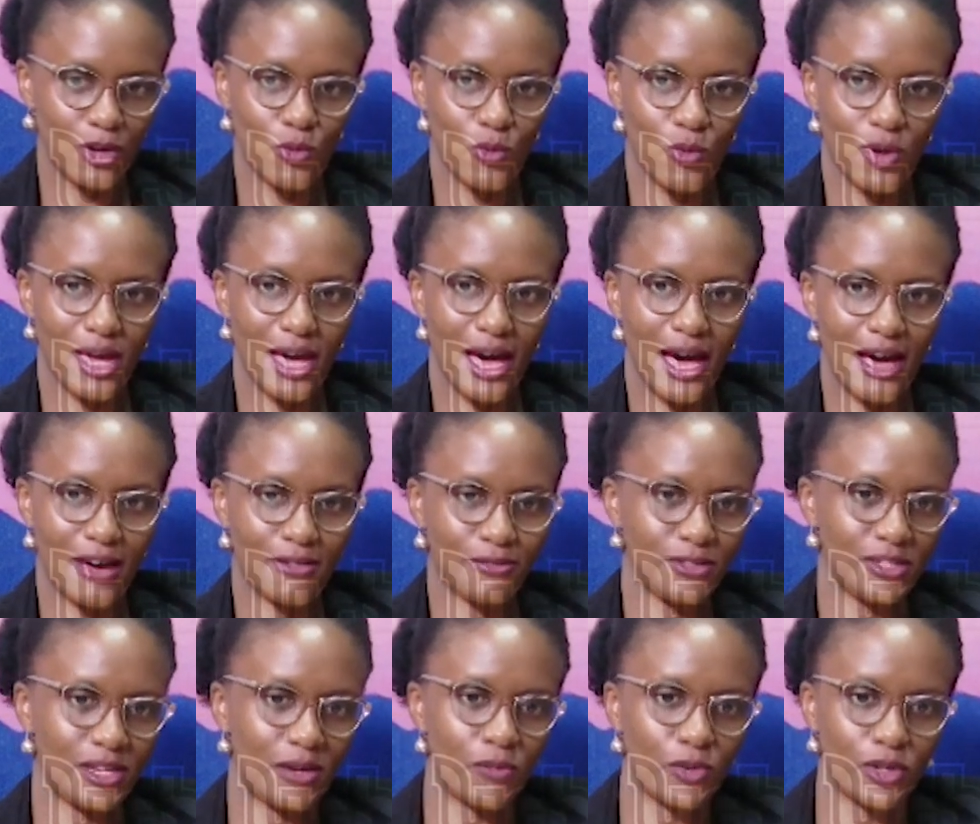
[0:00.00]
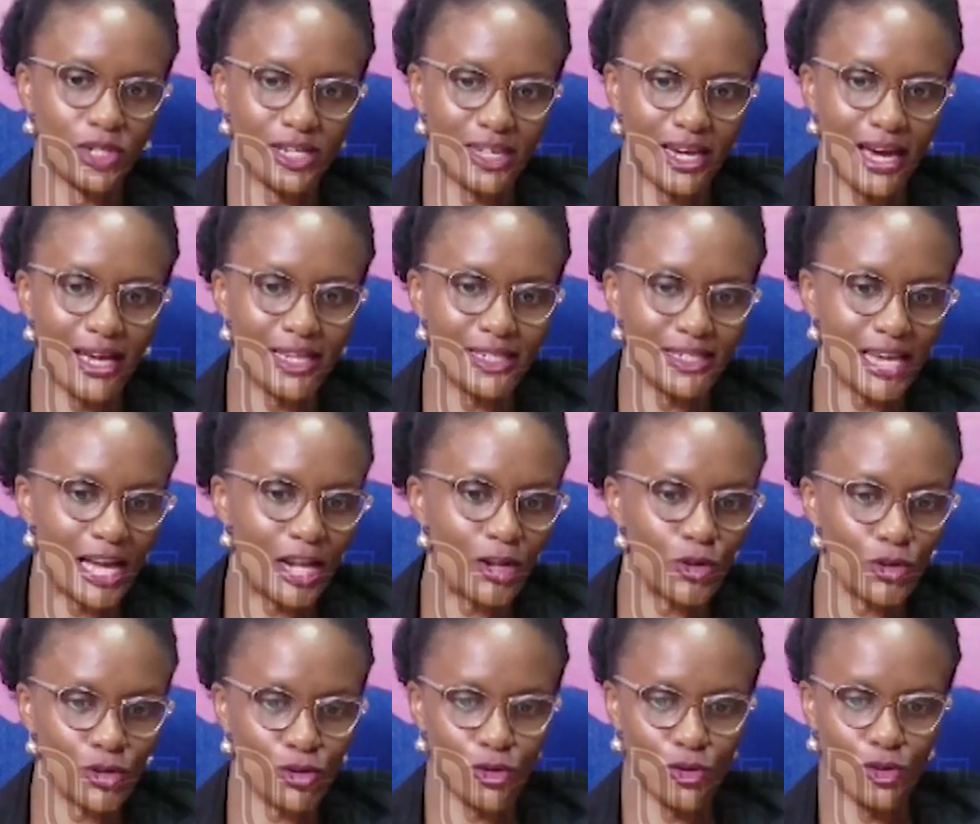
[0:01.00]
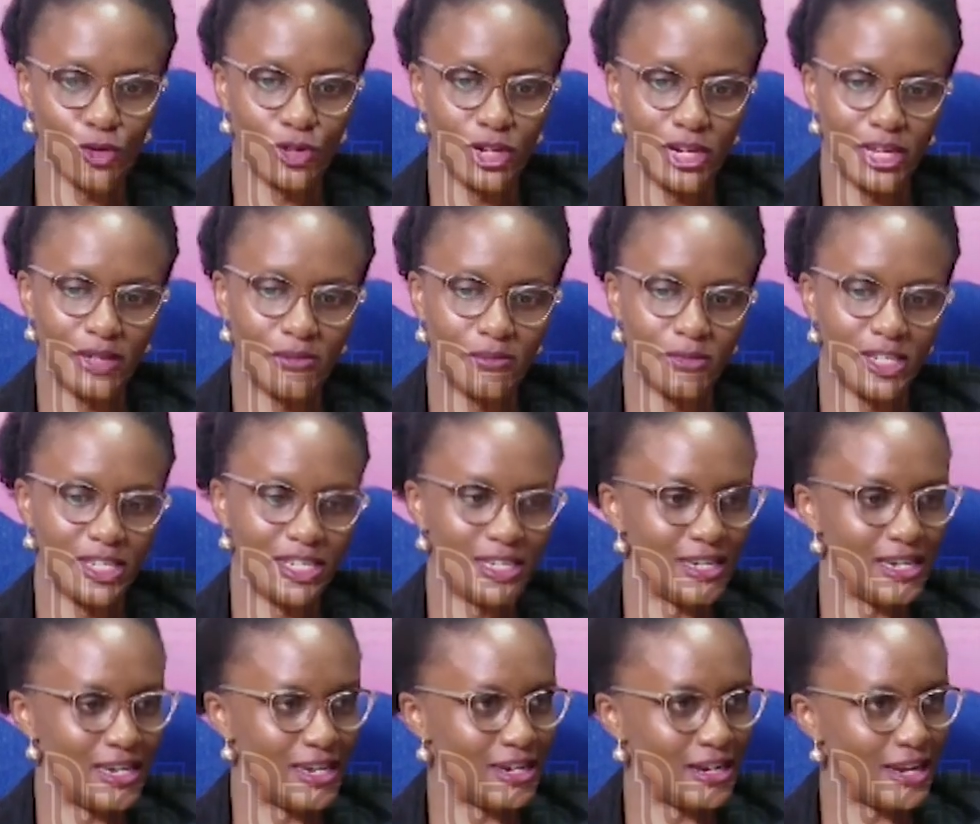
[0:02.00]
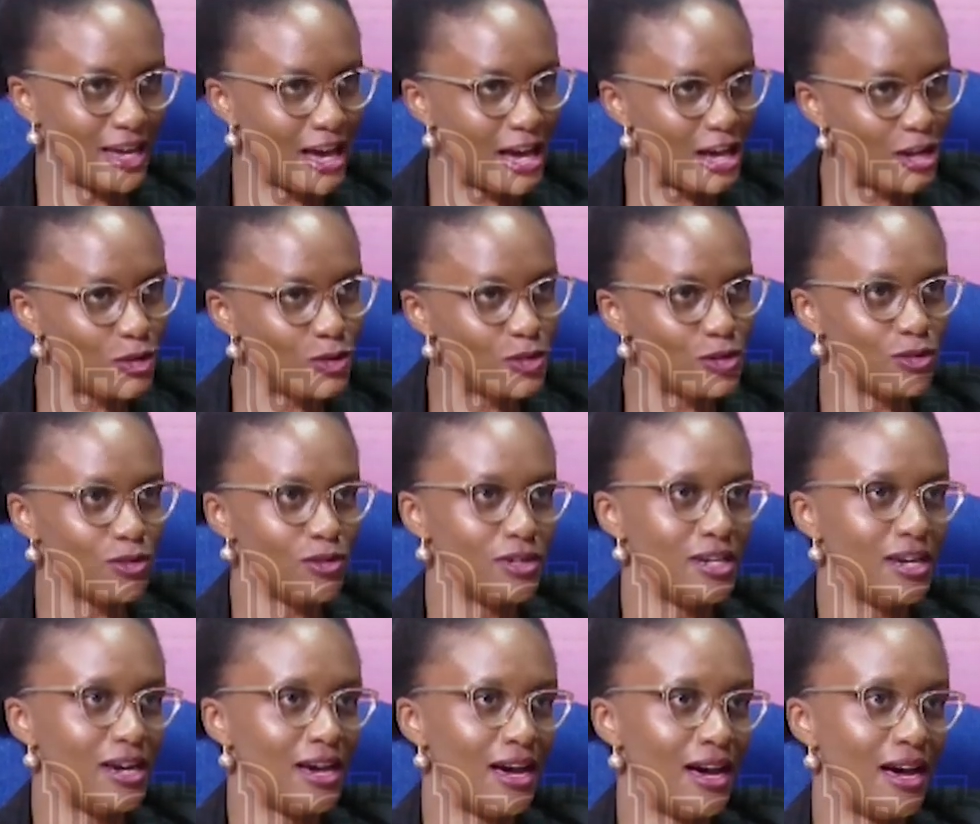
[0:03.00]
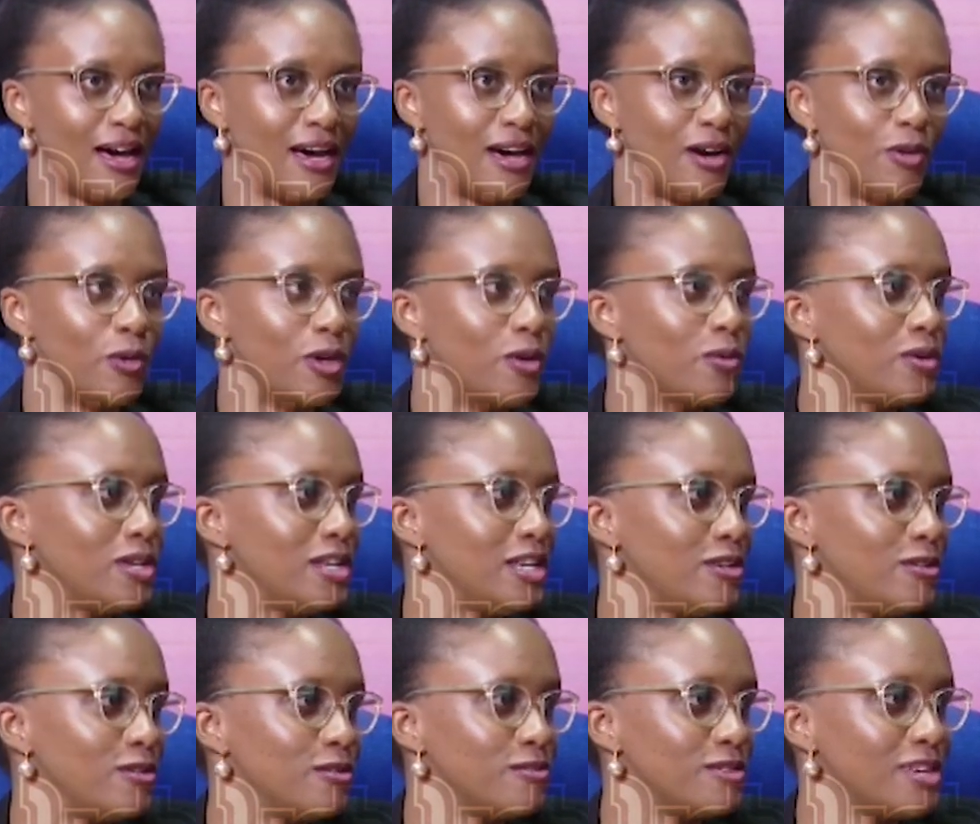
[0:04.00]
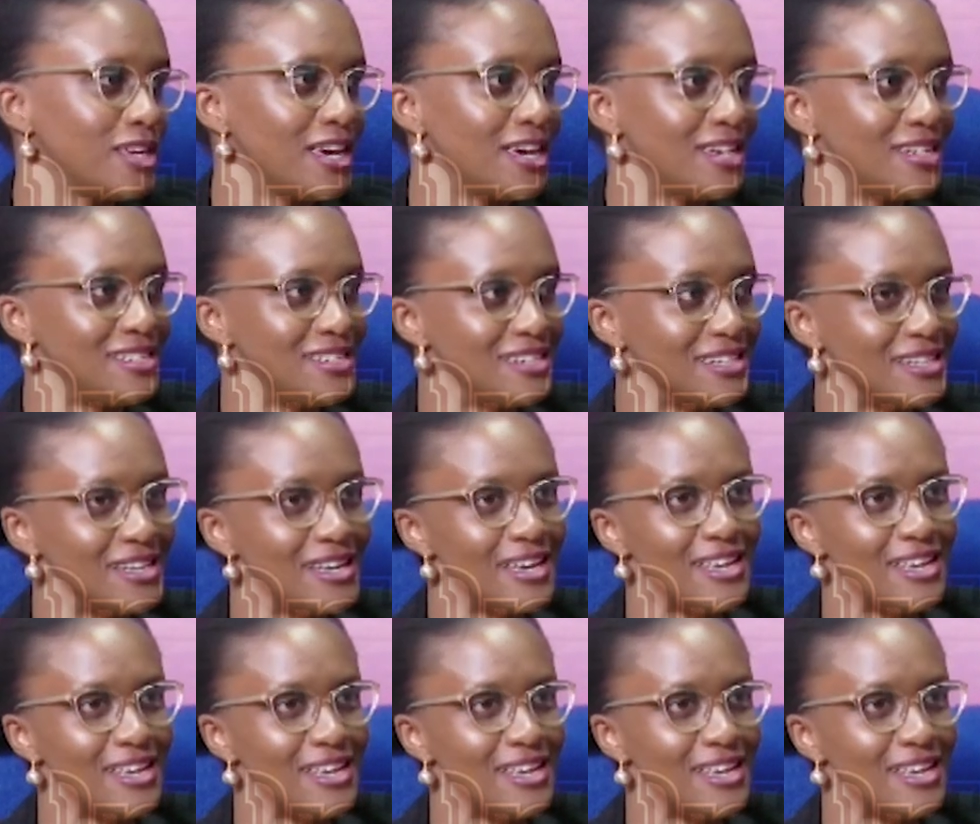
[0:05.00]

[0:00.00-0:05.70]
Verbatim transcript: we have somebody has a loan on MTA MTN alone on uh, Wewole of Airtel.